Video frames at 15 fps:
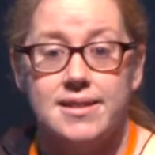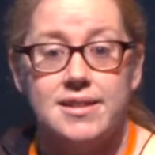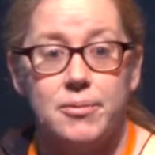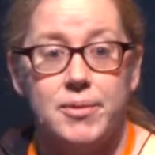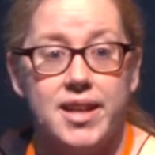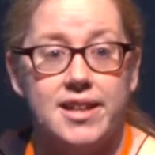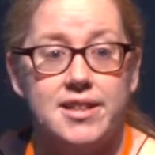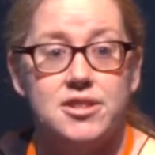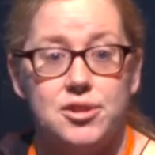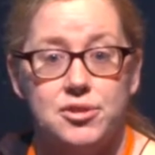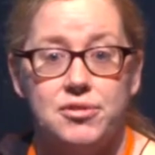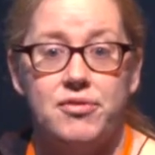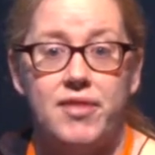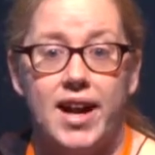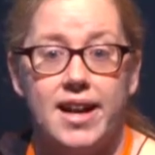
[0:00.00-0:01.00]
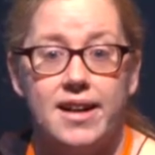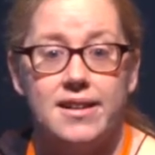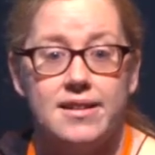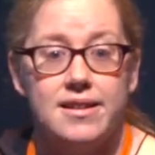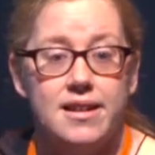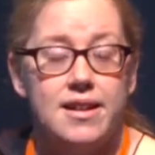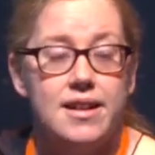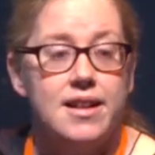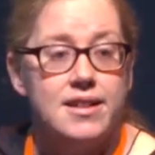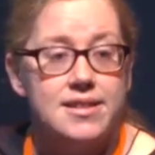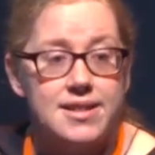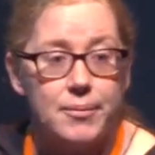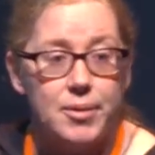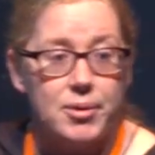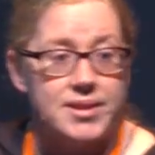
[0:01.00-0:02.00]
So when they do fail,
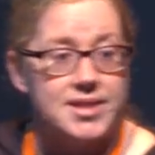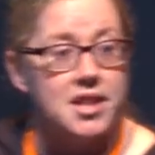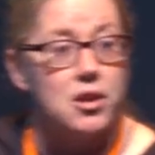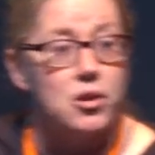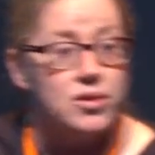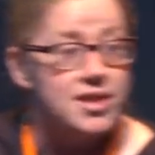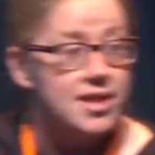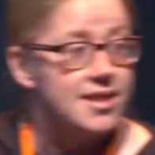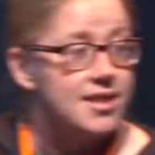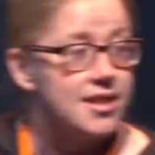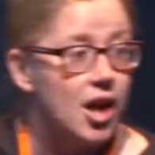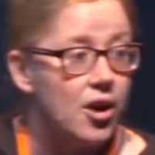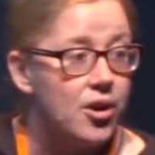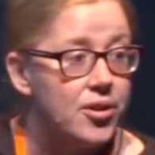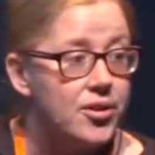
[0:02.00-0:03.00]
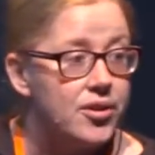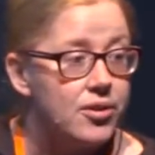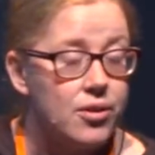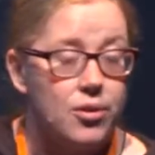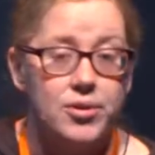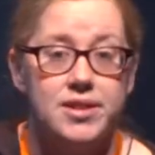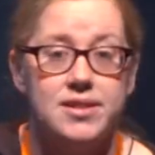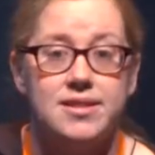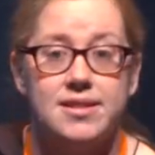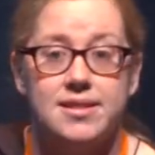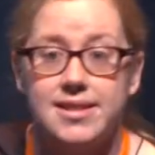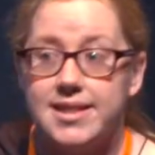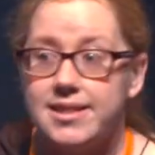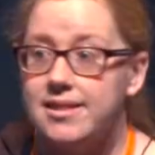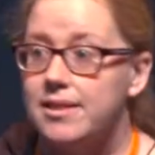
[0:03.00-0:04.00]
someone who hasn't looked at this code or this
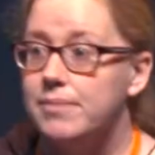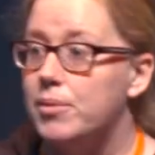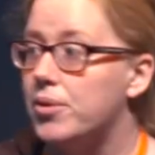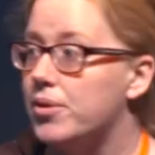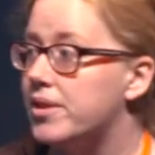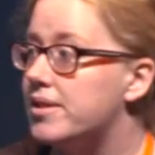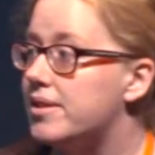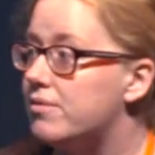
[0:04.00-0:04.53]
system or